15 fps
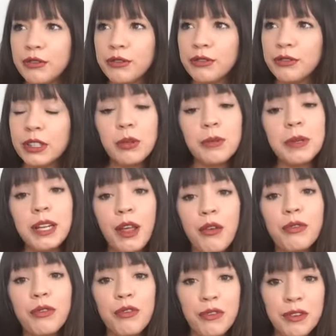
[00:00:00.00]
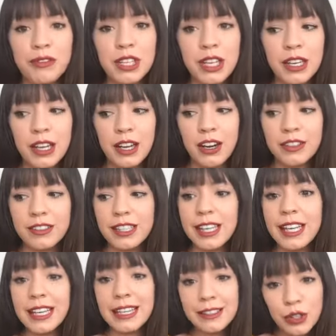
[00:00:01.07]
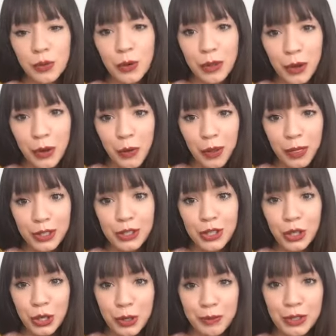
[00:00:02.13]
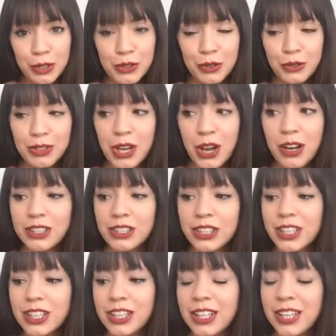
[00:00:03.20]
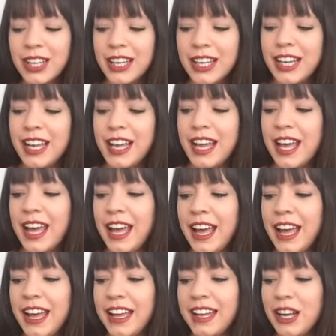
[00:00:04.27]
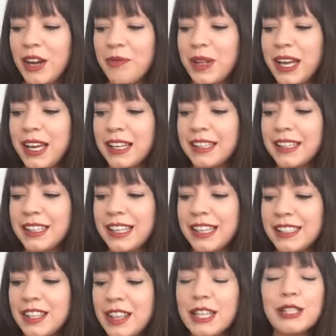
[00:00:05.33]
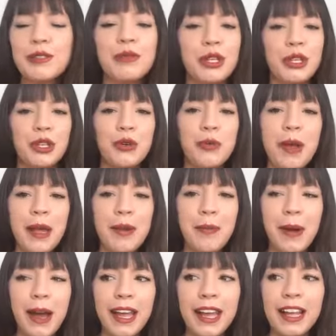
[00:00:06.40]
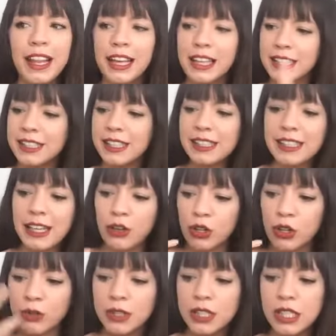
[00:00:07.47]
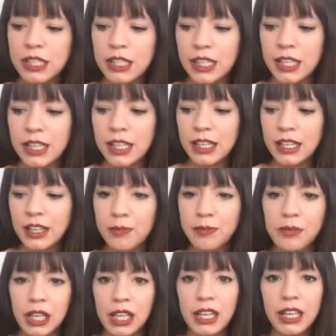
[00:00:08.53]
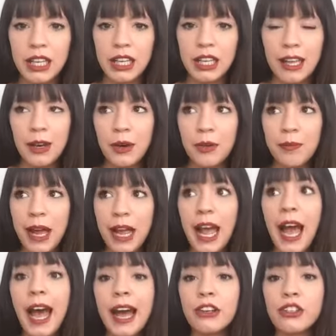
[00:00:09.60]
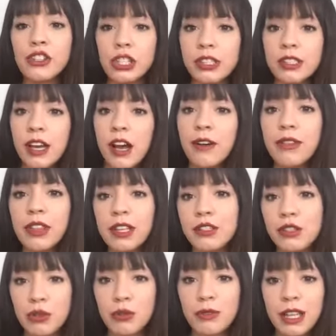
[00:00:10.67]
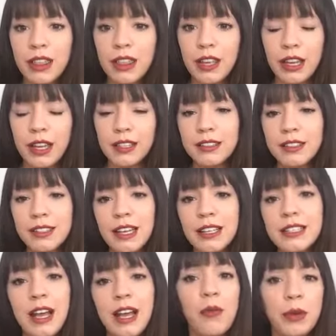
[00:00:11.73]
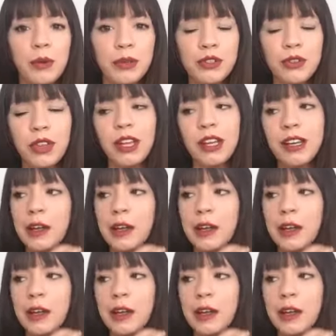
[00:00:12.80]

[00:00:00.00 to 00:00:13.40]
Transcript: Because we've been together for 15 years. He's the one that coined the term the truth doctor and I'm like, is this what you meant by it? Like, is this how you see me in my actions of these three things? Like, tell me what you think.